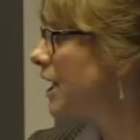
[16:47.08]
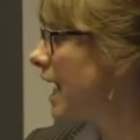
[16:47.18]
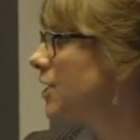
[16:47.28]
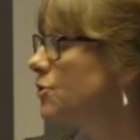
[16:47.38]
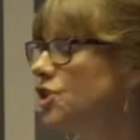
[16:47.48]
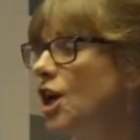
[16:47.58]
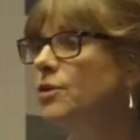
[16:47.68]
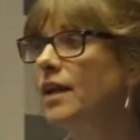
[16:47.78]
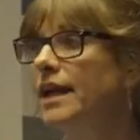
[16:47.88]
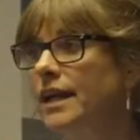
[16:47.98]
Can you
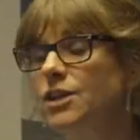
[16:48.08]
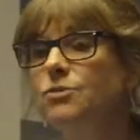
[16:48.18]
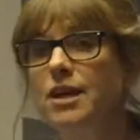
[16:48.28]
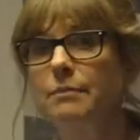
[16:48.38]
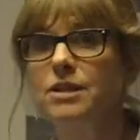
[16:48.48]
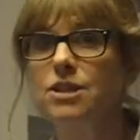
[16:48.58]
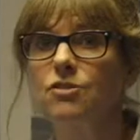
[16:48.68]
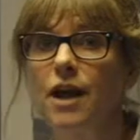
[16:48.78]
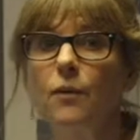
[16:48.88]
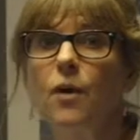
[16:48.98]
show that? Can you
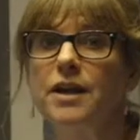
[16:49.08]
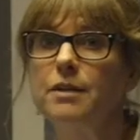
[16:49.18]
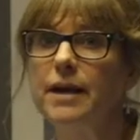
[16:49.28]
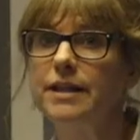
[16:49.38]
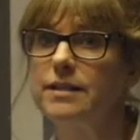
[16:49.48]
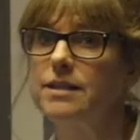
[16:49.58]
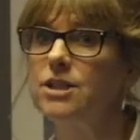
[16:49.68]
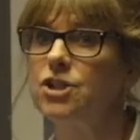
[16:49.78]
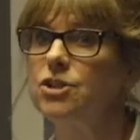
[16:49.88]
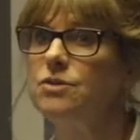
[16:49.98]
demonstrate why you made the
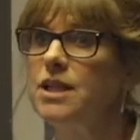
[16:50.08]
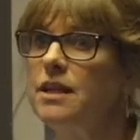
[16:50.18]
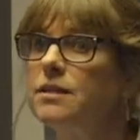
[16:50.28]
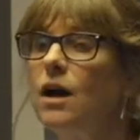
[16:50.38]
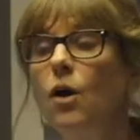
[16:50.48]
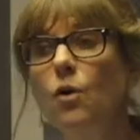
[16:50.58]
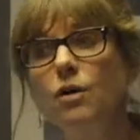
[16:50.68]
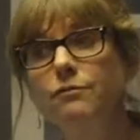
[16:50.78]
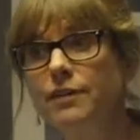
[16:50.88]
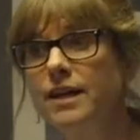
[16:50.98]
decision you did? Or
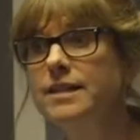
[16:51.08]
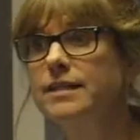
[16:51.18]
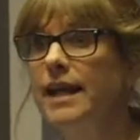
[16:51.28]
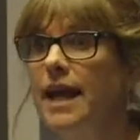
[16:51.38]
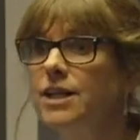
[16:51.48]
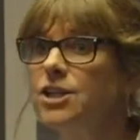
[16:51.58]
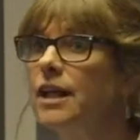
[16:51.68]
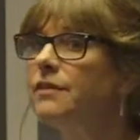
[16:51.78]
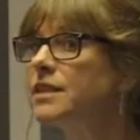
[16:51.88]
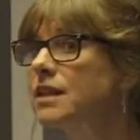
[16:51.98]
conversely,
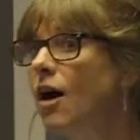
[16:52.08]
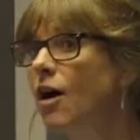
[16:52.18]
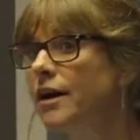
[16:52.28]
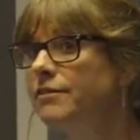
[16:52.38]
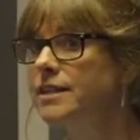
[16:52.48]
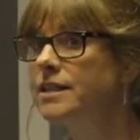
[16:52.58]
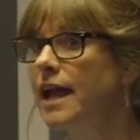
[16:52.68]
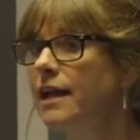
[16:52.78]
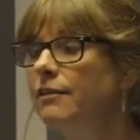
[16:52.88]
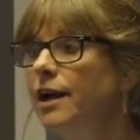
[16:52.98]
actually, if it's a
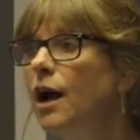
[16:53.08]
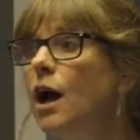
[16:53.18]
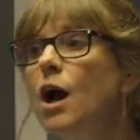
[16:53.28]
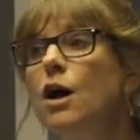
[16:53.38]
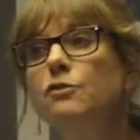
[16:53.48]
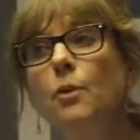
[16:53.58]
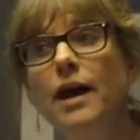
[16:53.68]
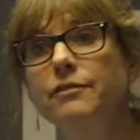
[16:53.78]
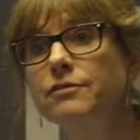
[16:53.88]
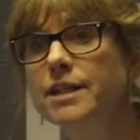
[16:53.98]
high-risk area, for
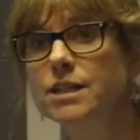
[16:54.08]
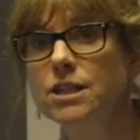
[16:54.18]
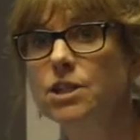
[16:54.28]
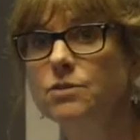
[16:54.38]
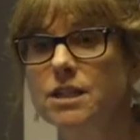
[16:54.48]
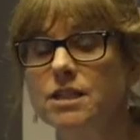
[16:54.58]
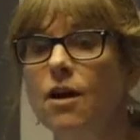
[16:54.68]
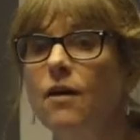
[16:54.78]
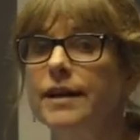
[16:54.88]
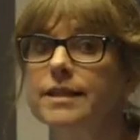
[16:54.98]
whatever reasons you
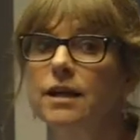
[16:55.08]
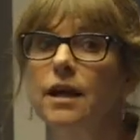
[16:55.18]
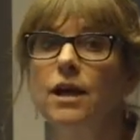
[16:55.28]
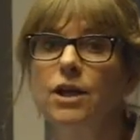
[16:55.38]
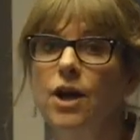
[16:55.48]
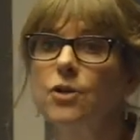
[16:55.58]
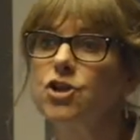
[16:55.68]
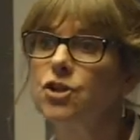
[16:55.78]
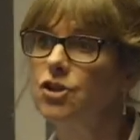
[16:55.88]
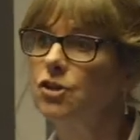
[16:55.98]
decide,
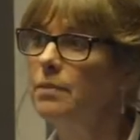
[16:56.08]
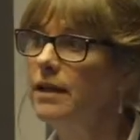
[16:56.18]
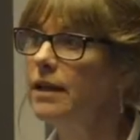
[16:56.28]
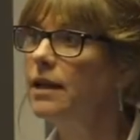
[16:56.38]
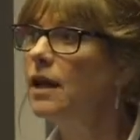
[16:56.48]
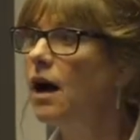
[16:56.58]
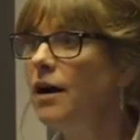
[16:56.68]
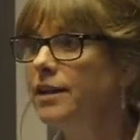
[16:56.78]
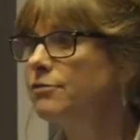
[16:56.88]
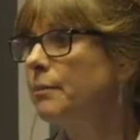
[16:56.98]
should you be
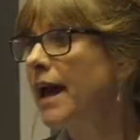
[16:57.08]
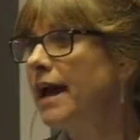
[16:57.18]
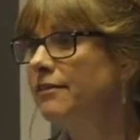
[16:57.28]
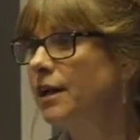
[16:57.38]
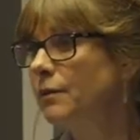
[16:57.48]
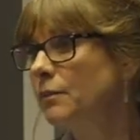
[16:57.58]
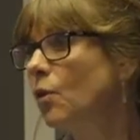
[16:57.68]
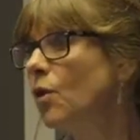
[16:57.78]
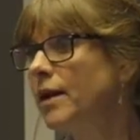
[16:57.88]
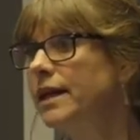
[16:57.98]
either repairing
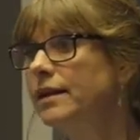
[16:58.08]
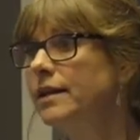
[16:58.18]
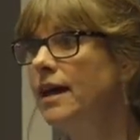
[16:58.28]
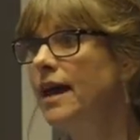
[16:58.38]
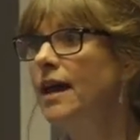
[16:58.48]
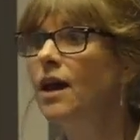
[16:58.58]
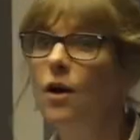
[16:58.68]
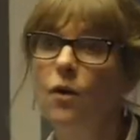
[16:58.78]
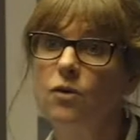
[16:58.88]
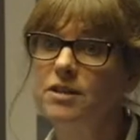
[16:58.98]
more quickly there
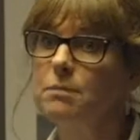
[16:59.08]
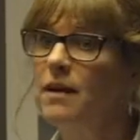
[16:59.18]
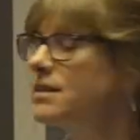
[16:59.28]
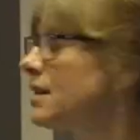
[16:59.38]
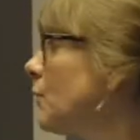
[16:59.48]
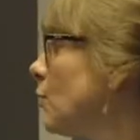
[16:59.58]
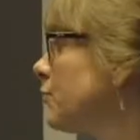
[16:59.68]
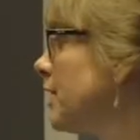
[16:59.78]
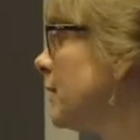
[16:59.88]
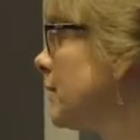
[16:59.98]
or inspecting more
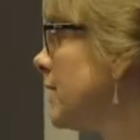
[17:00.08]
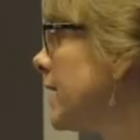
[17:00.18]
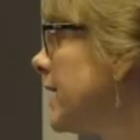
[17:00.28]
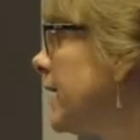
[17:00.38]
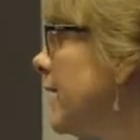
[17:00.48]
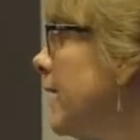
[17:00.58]
frequently?